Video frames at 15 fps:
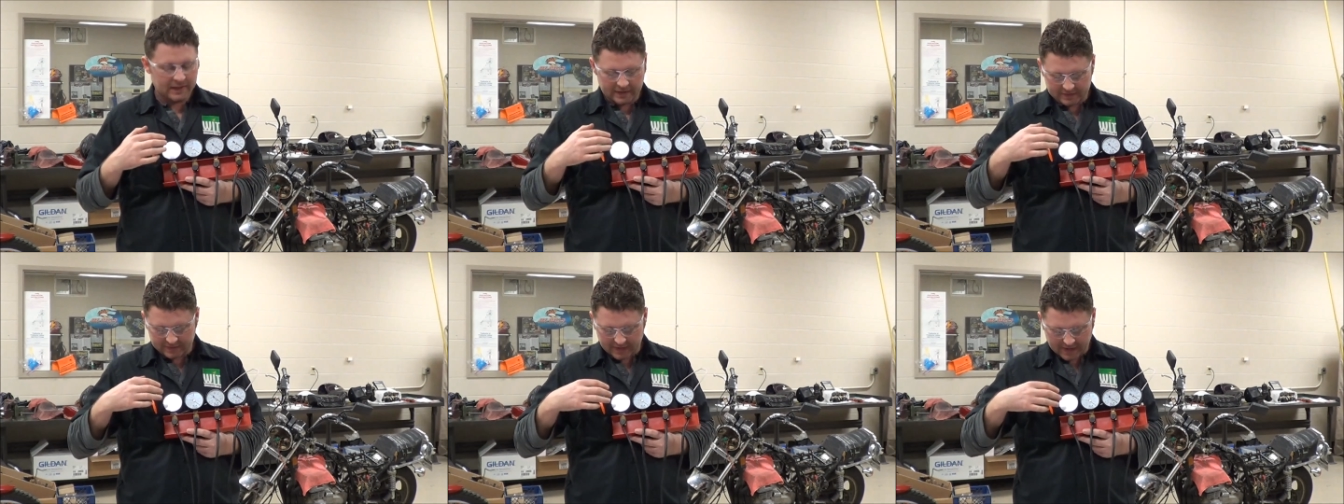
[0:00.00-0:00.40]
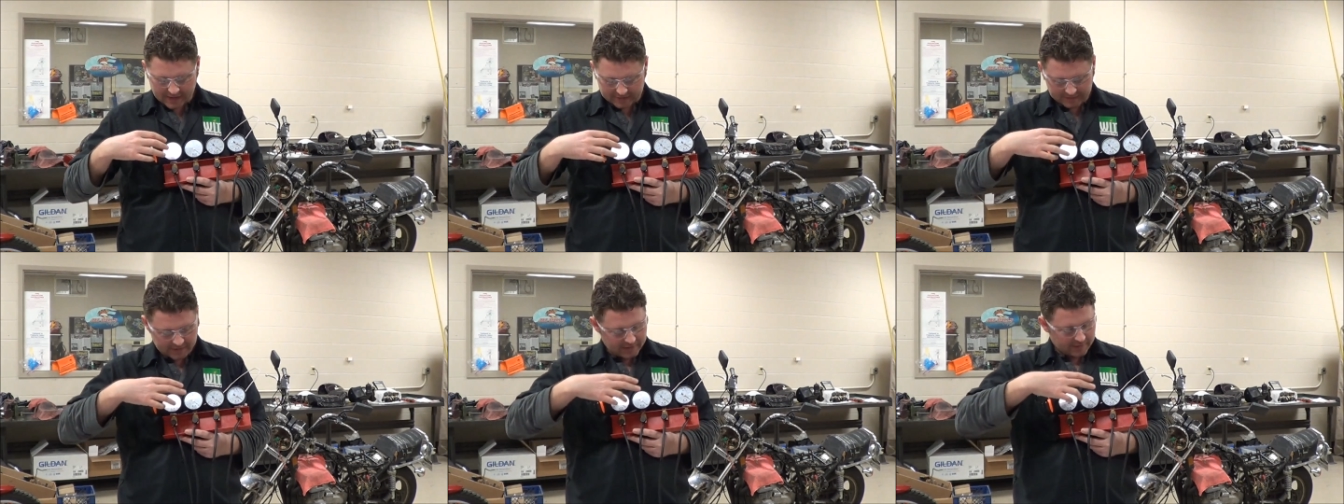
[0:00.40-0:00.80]
is
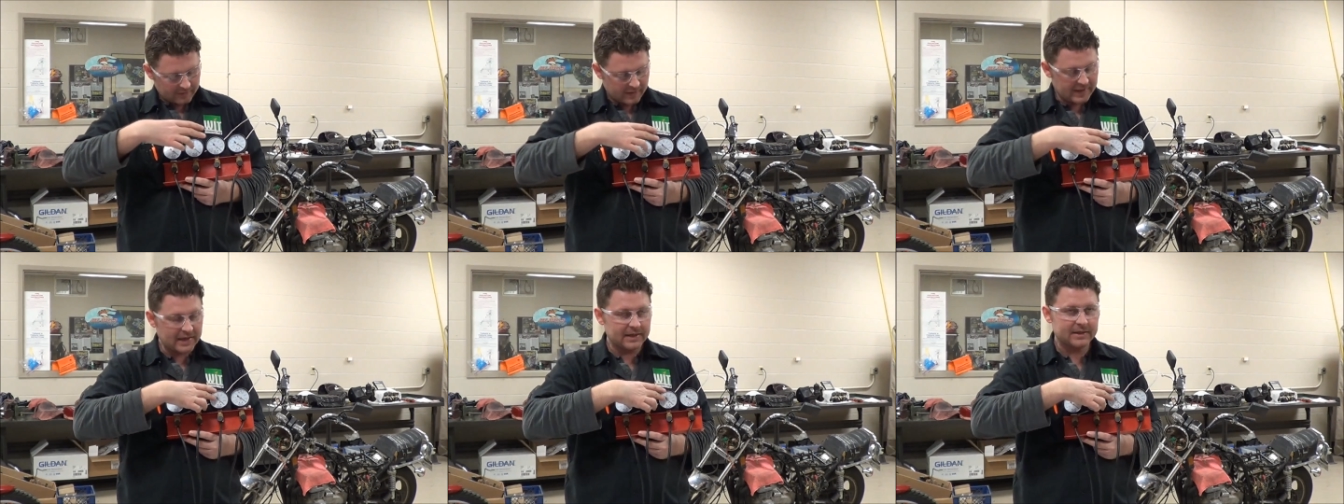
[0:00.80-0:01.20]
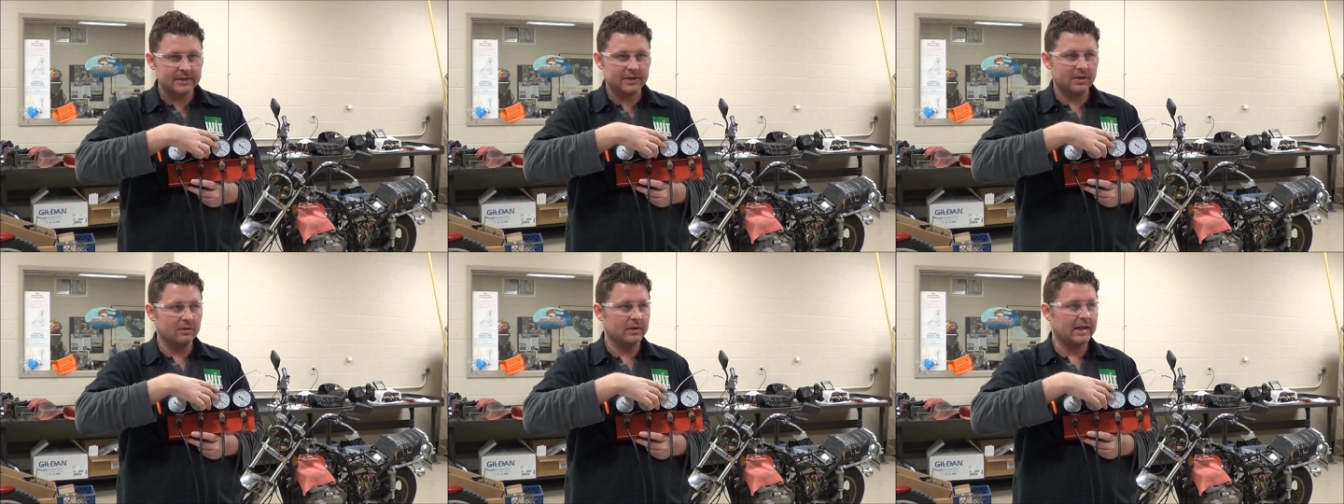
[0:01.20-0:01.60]
that
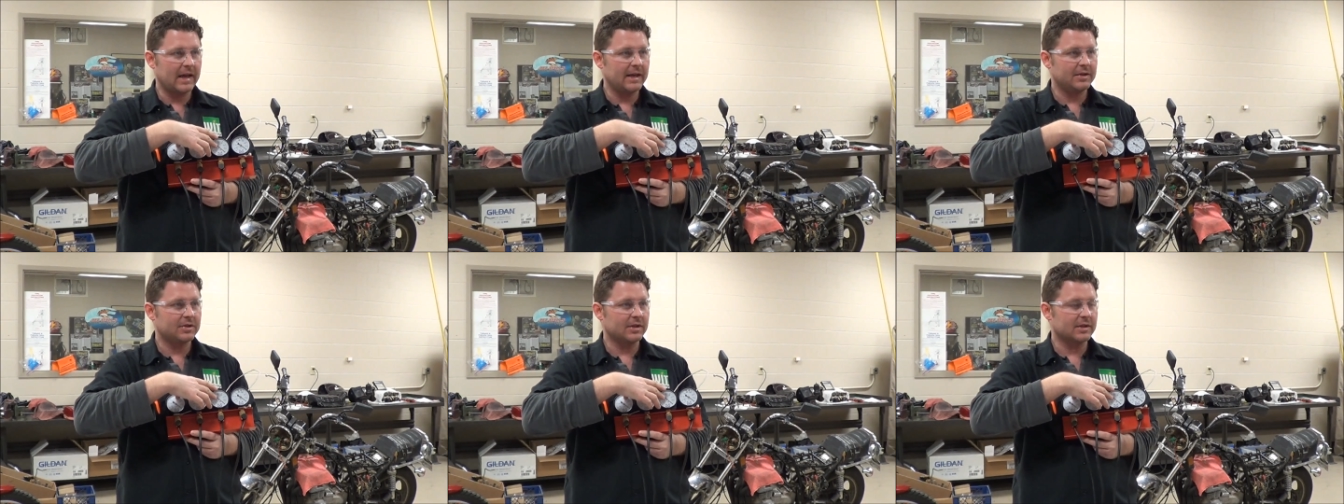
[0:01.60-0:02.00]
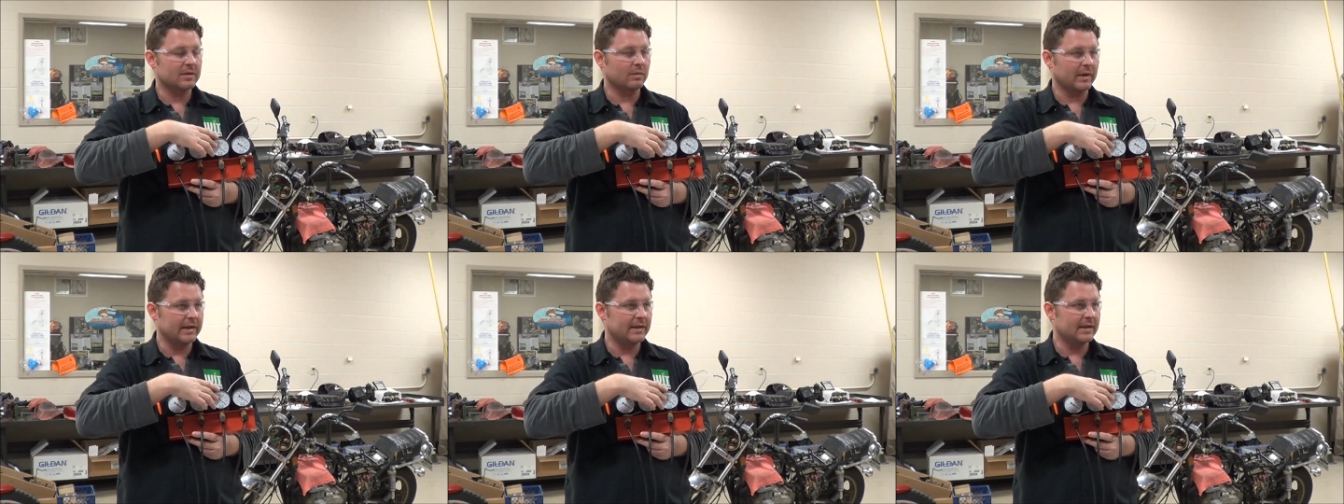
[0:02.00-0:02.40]
these two
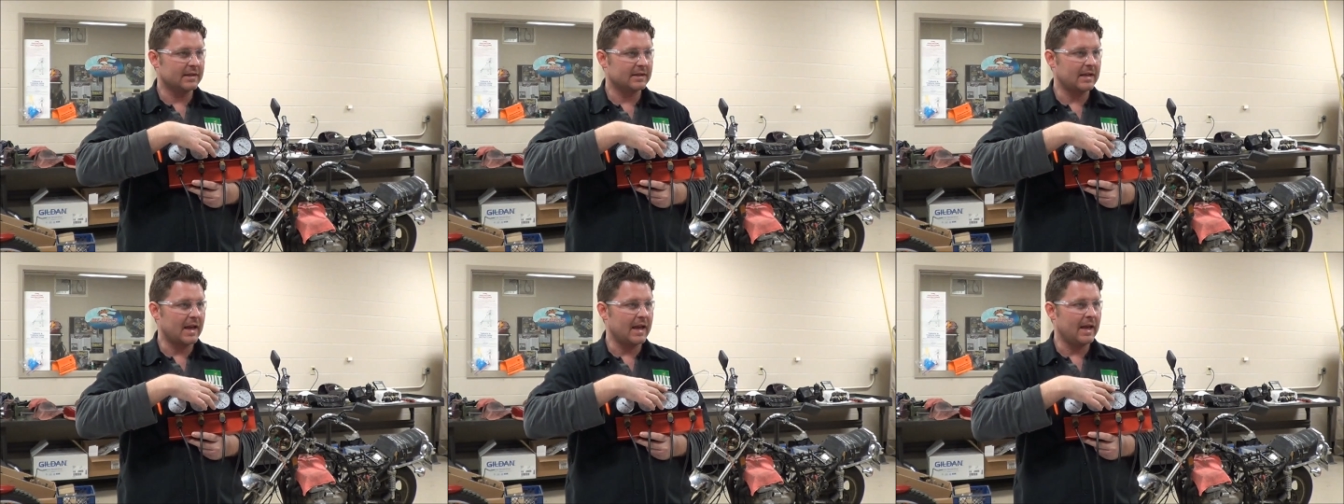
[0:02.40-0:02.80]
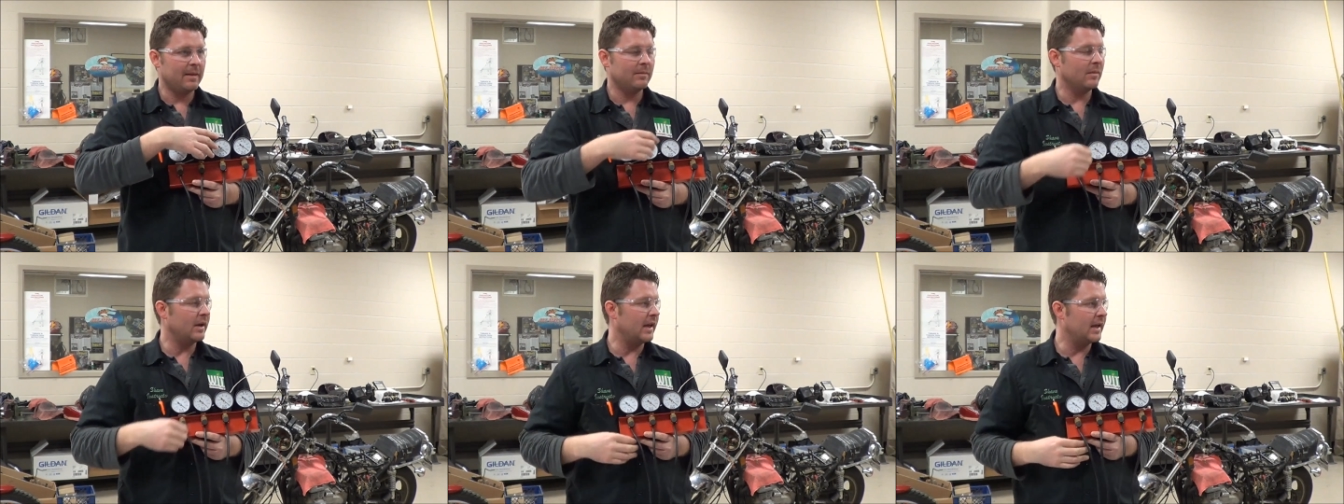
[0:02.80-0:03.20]
gauges read the
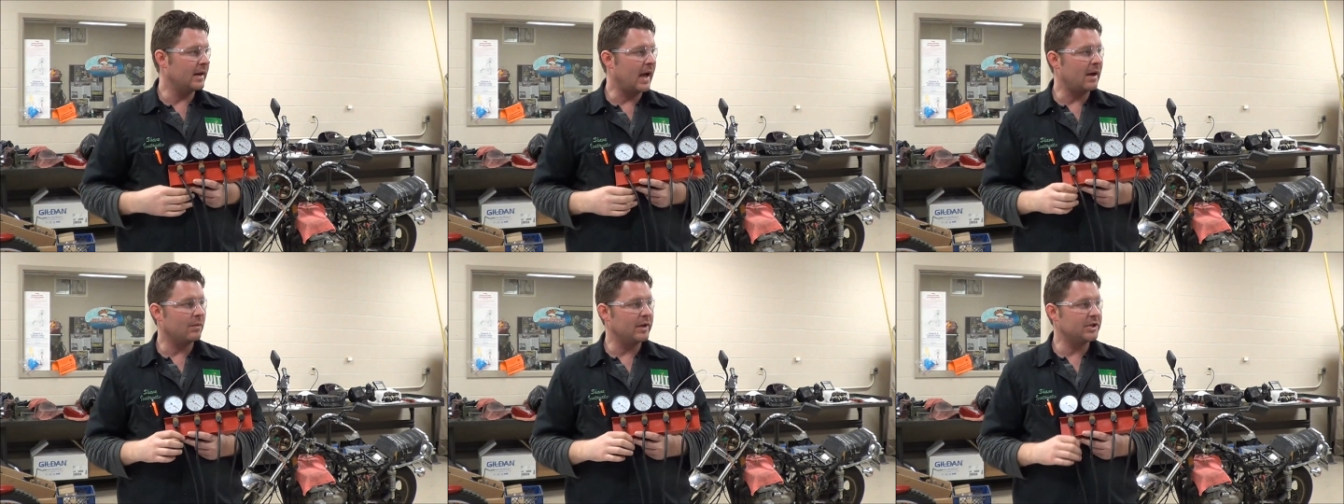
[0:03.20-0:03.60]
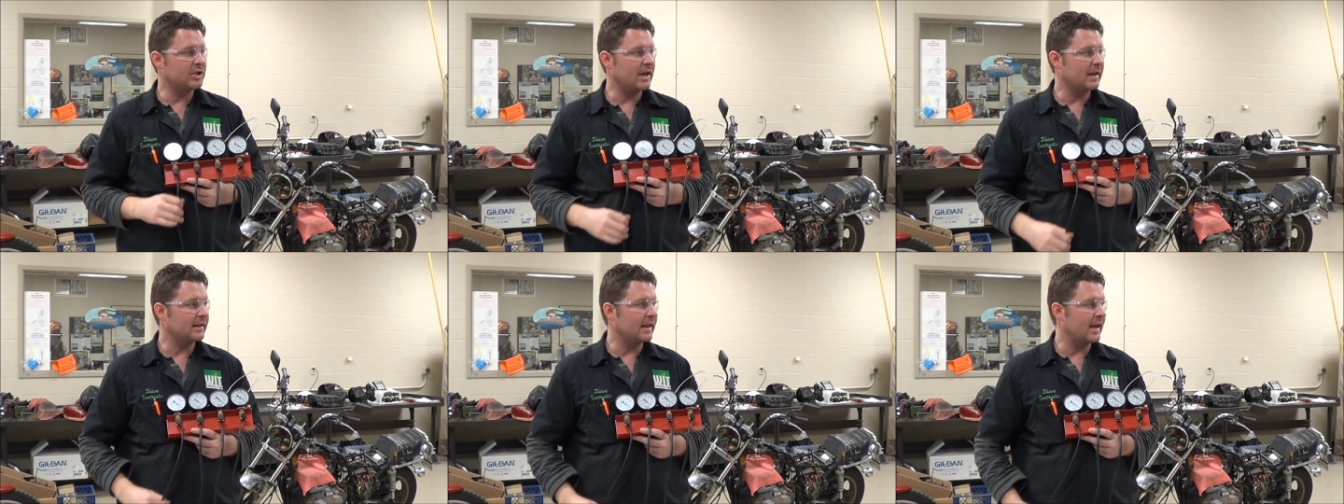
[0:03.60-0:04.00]
same, and how we
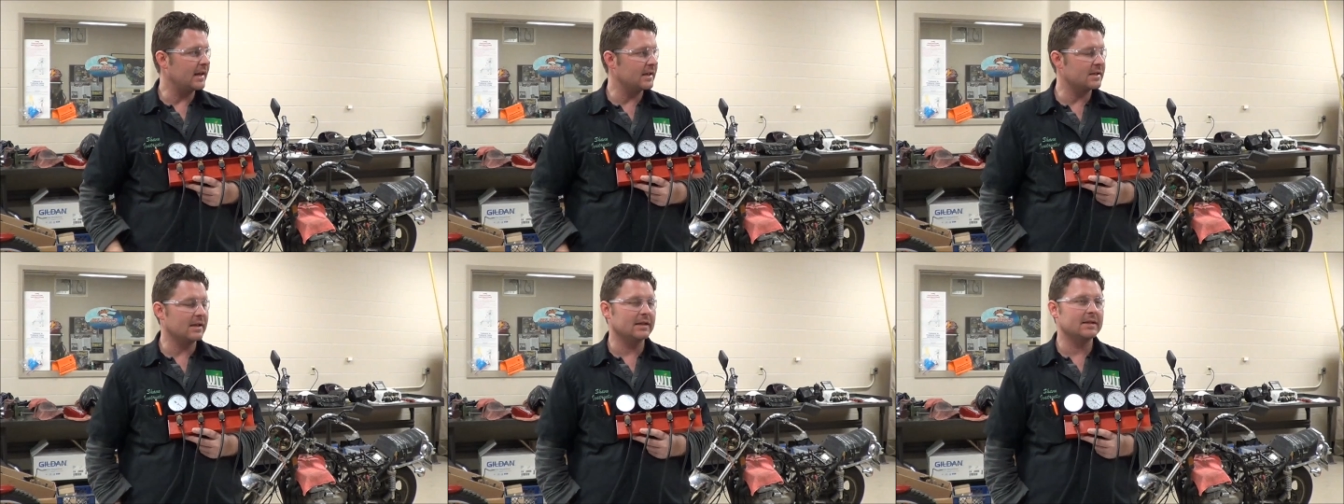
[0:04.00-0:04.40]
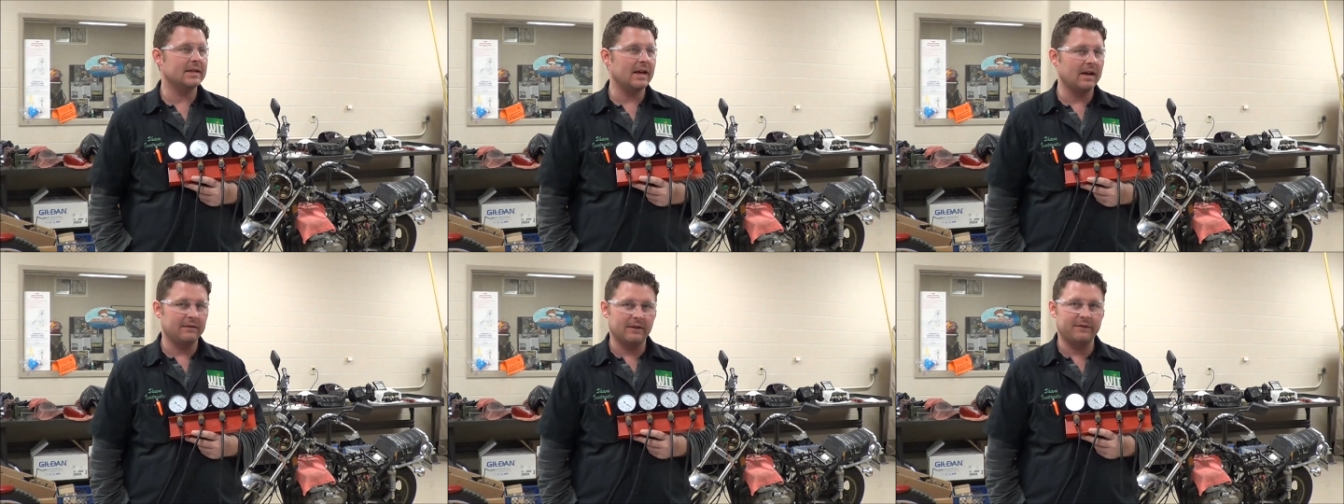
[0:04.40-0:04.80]
check that is, let's
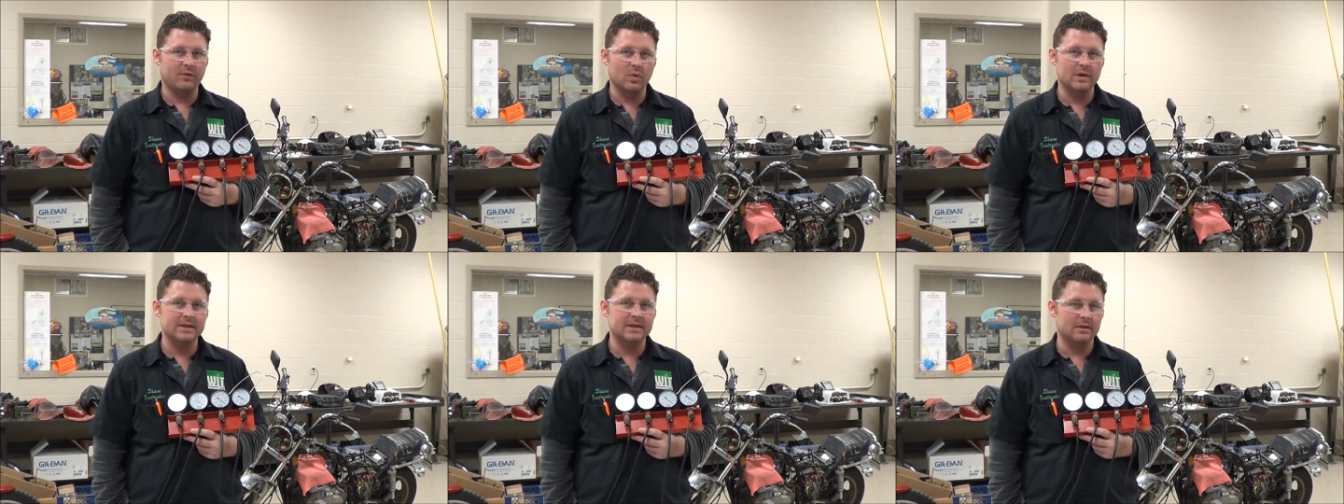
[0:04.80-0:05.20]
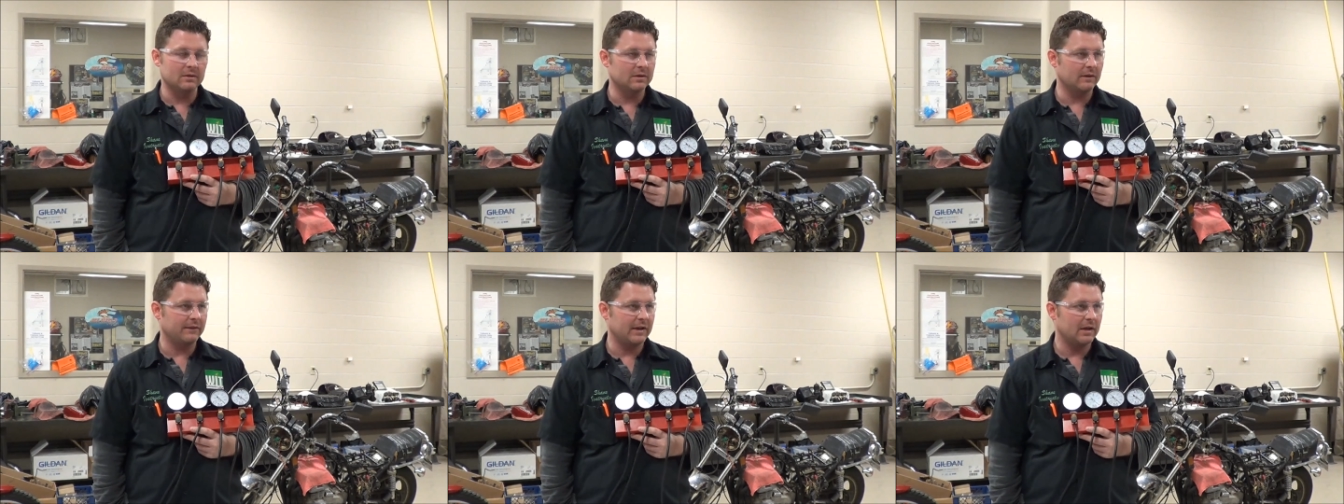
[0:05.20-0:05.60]
say I have a
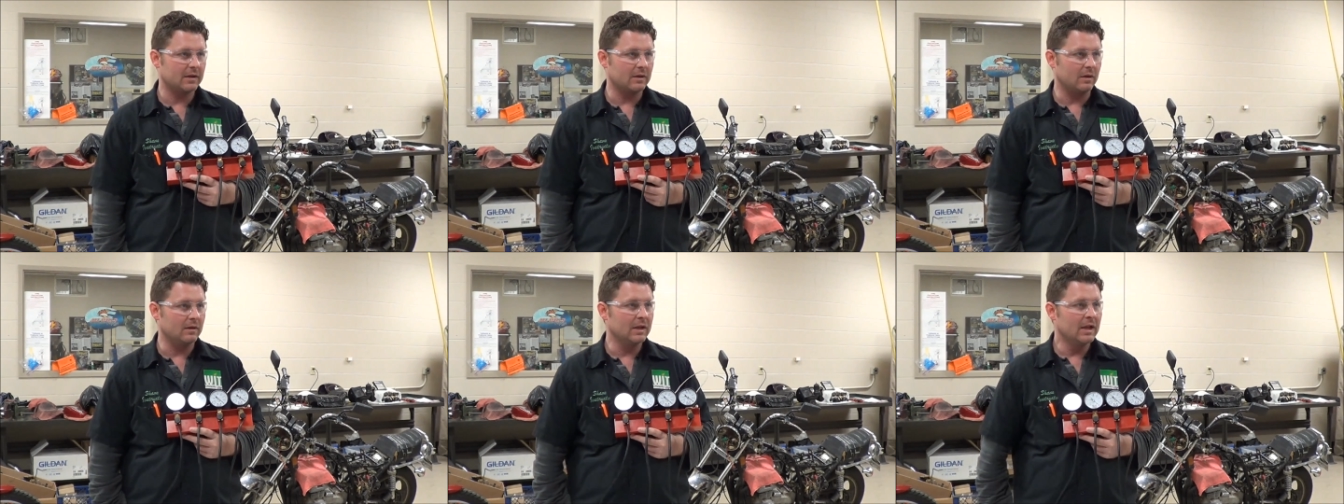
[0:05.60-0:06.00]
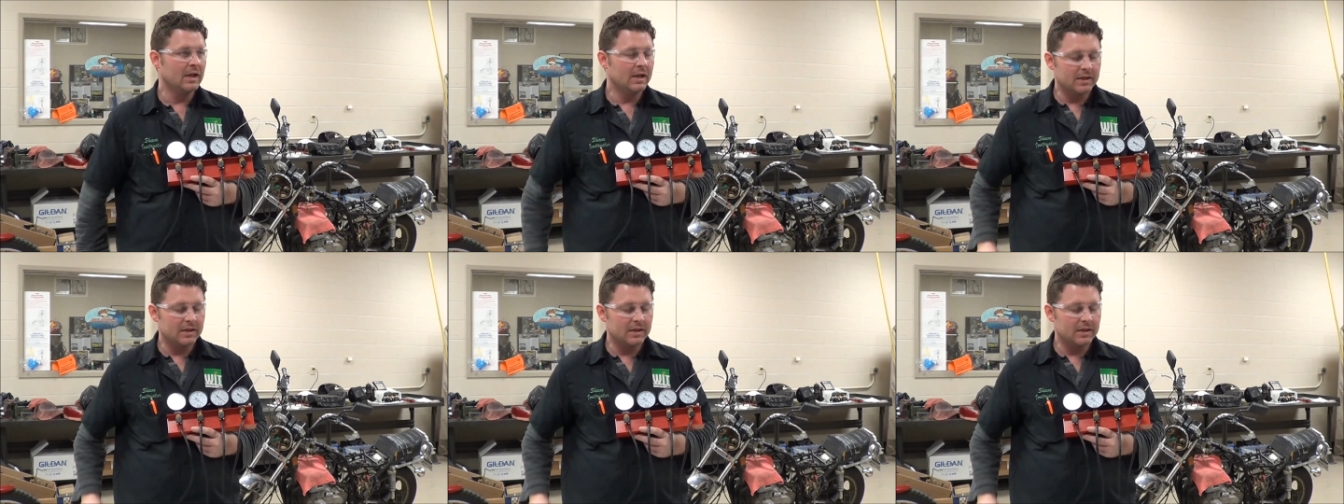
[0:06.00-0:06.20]
four-cylinder vehicle.